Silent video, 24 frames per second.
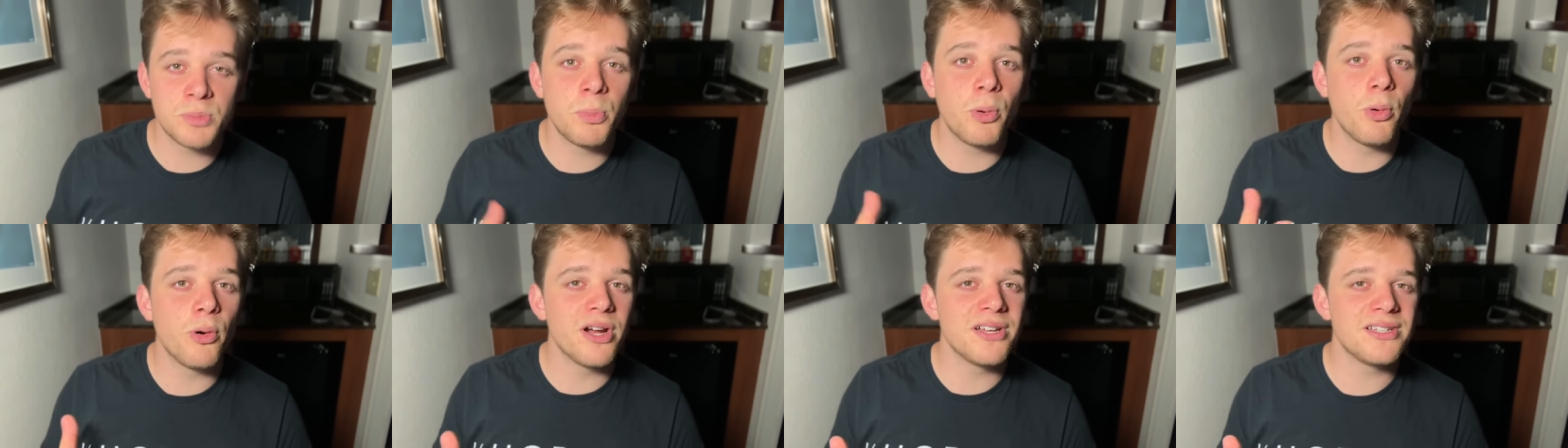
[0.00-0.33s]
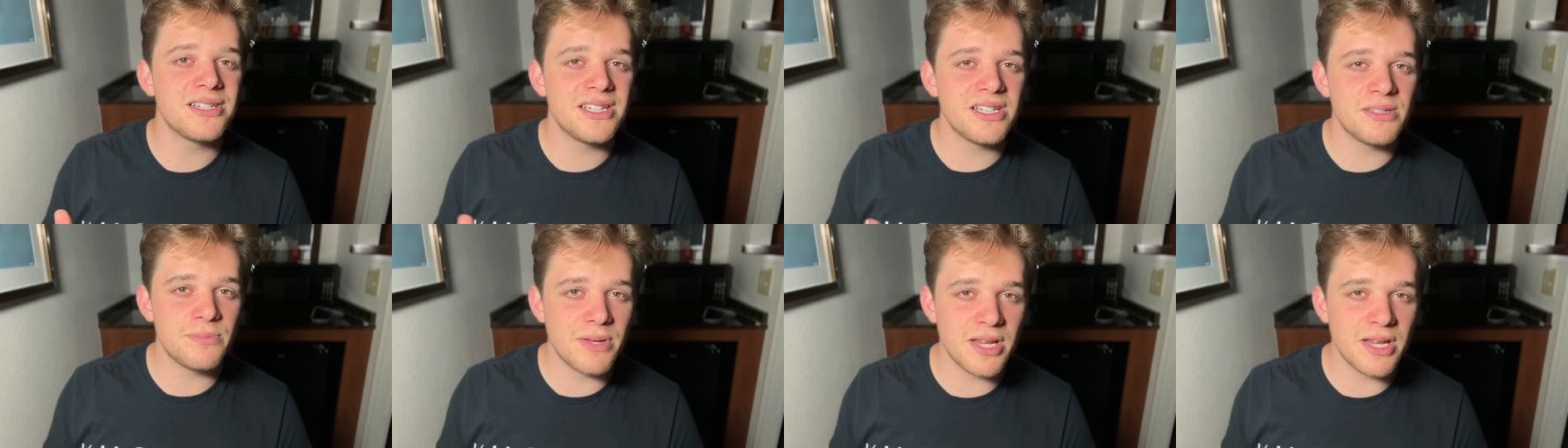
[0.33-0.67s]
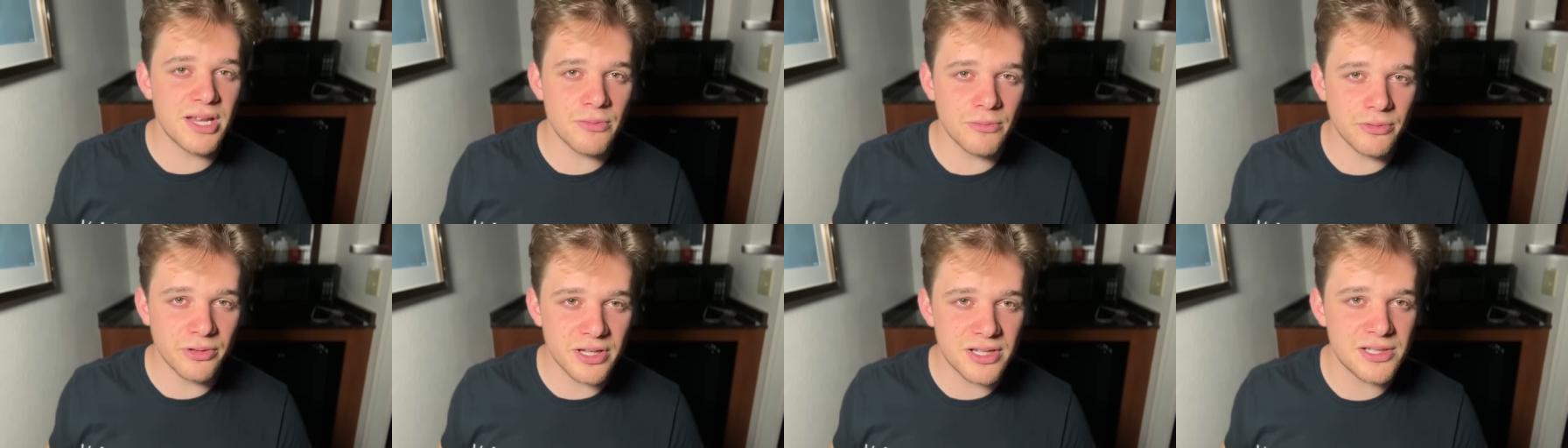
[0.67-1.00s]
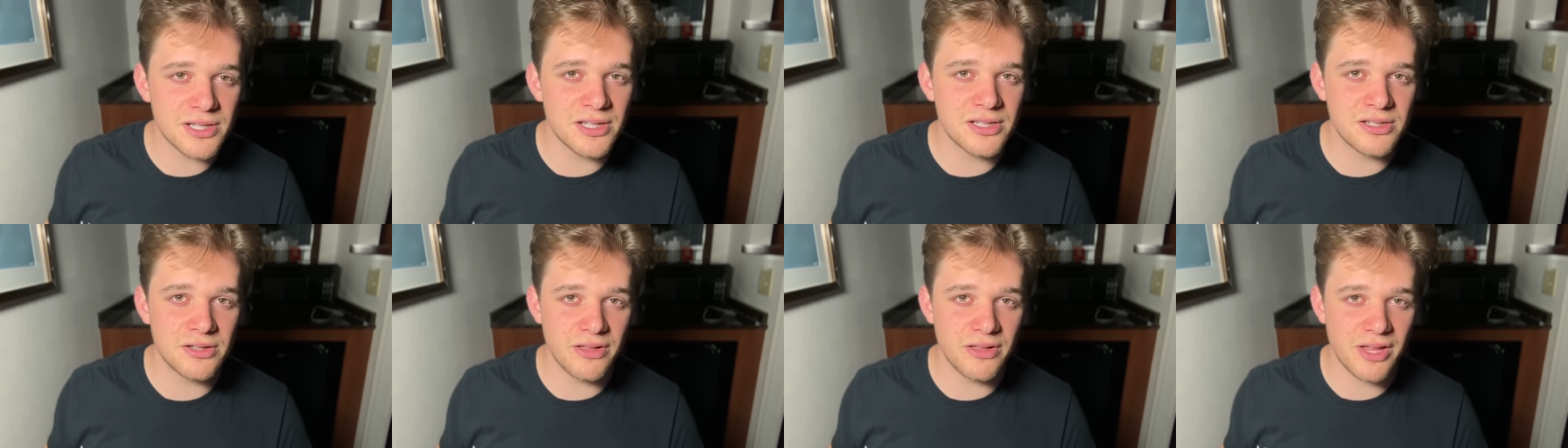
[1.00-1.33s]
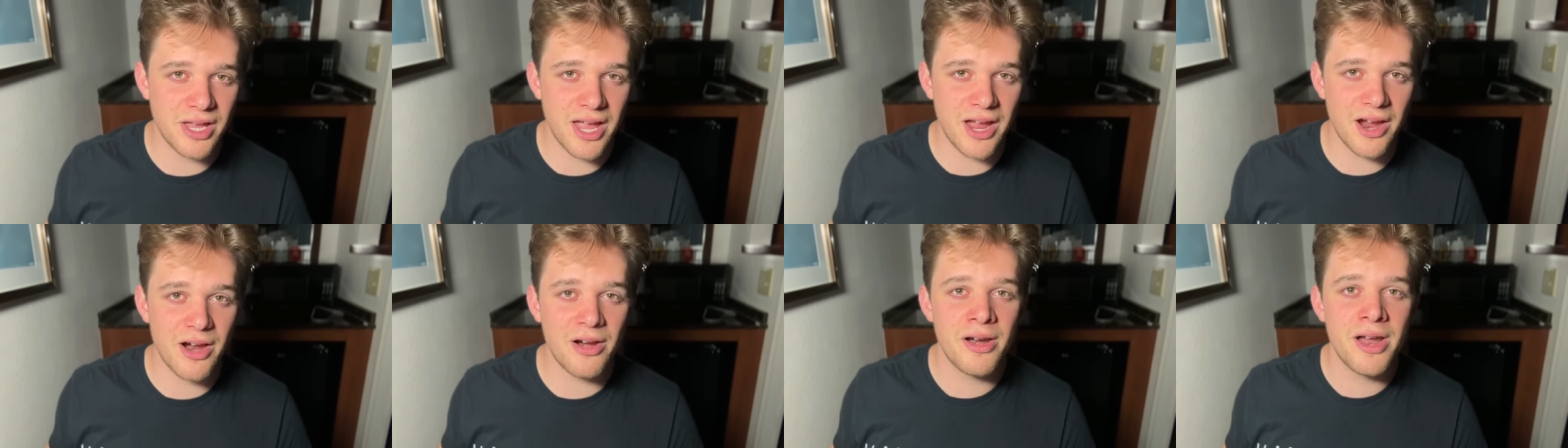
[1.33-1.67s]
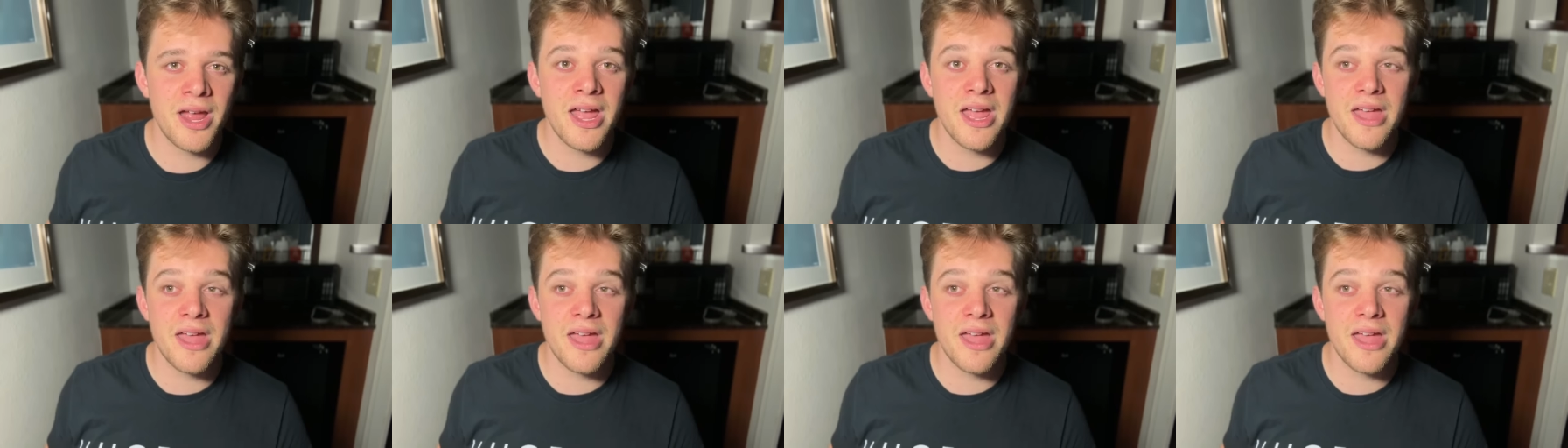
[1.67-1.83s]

Poison is being released into the air.